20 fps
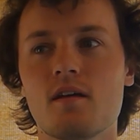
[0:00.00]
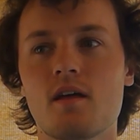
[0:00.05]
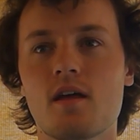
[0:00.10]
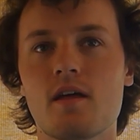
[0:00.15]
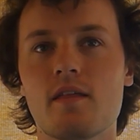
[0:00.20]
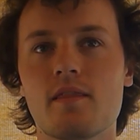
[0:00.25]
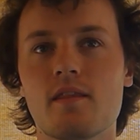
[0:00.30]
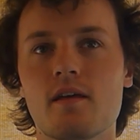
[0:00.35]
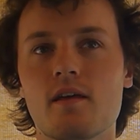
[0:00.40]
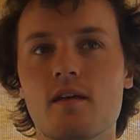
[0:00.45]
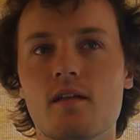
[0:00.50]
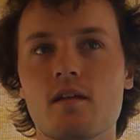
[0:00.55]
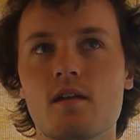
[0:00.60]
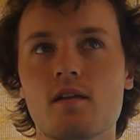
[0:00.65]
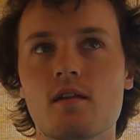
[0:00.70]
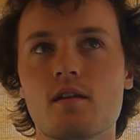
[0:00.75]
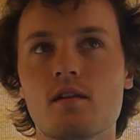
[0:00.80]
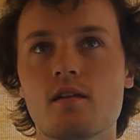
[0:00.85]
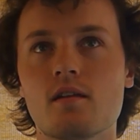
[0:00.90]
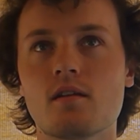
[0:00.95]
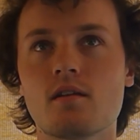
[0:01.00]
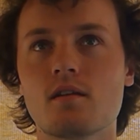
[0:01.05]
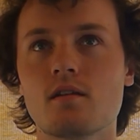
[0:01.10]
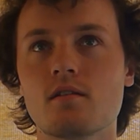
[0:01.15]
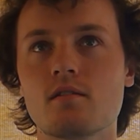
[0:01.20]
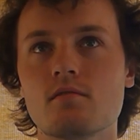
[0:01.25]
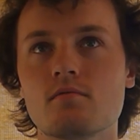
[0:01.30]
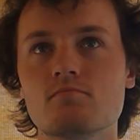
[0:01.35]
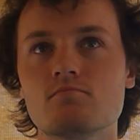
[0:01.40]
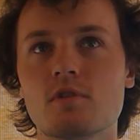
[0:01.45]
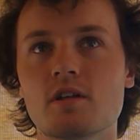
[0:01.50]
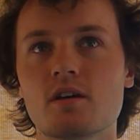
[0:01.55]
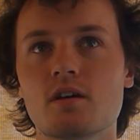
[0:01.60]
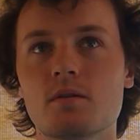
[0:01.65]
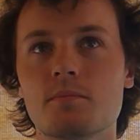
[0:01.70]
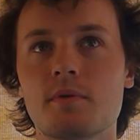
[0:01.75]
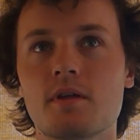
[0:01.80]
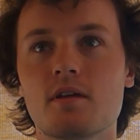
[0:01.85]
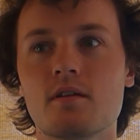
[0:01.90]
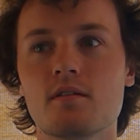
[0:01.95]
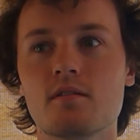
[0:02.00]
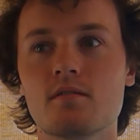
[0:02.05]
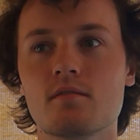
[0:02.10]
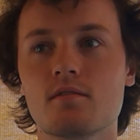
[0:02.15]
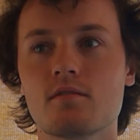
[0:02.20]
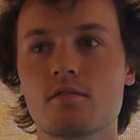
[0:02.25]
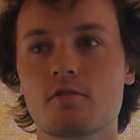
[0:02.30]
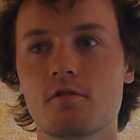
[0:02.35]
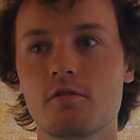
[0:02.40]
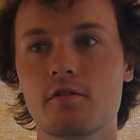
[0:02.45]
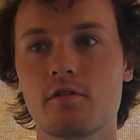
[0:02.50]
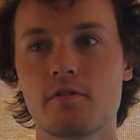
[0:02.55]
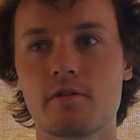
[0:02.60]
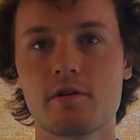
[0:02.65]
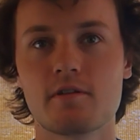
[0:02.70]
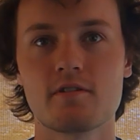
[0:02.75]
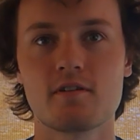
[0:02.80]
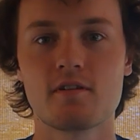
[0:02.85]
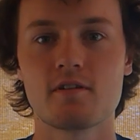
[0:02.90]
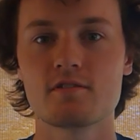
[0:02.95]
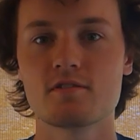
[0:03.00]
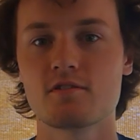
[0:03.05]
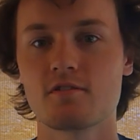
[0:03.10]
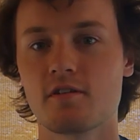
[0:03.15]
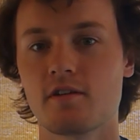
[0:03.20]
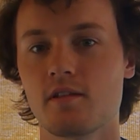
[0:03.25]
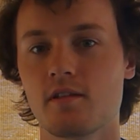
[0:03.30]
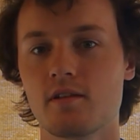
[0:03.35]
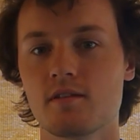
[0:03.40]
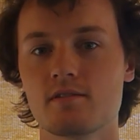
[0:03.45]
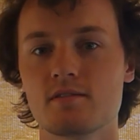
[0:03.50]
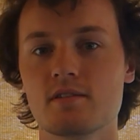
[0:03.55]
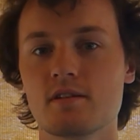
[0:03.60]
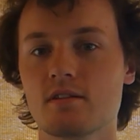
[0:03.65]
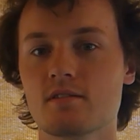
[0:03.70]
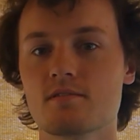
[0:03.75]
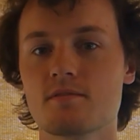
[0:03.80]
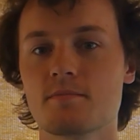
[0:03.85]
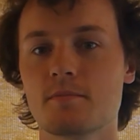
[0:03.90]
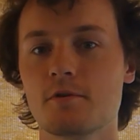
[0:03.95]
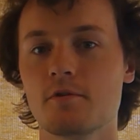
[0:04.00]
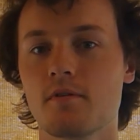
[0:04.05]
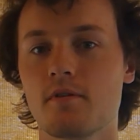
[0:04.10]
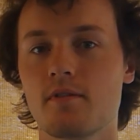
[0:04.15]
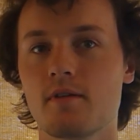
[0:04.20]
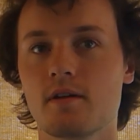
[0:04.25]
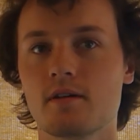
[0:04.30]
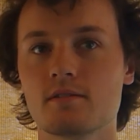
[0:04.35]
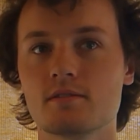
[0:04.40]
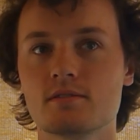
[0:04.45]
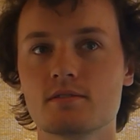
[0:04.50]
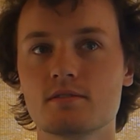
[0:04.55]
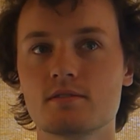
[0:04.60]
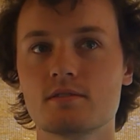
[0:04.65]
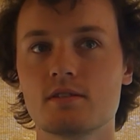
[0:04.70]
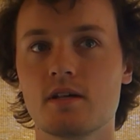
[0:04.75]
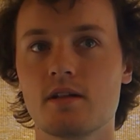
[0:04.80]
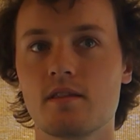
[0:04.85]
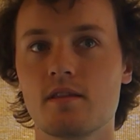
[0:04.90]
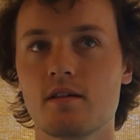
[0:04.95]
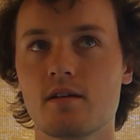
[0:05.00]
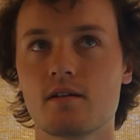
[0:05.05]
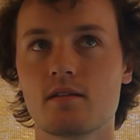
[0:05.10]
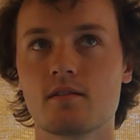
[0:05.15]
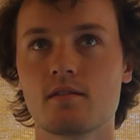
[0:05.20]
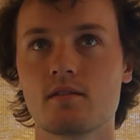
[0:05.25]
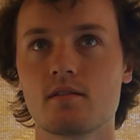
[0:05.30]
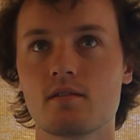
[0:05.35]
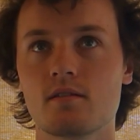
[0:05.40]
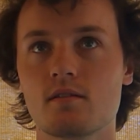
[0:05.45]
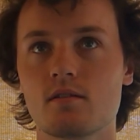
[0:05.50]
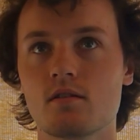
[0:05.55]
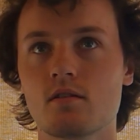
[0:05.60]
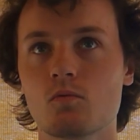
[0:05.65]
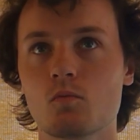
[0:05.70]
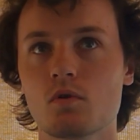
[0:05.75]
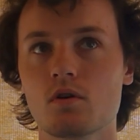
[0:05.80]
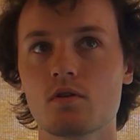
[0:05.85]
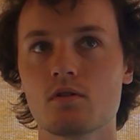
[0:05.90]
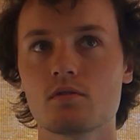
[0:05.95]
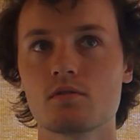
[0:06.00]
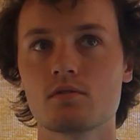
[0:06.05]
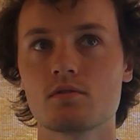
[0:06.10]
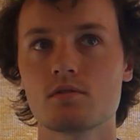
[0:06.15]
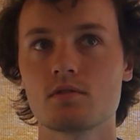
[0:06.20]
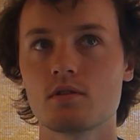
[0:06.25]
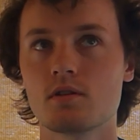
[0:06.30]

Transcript: And then yeah, I'll be screwing around in Australia, seeing some cool things, and then Worlds,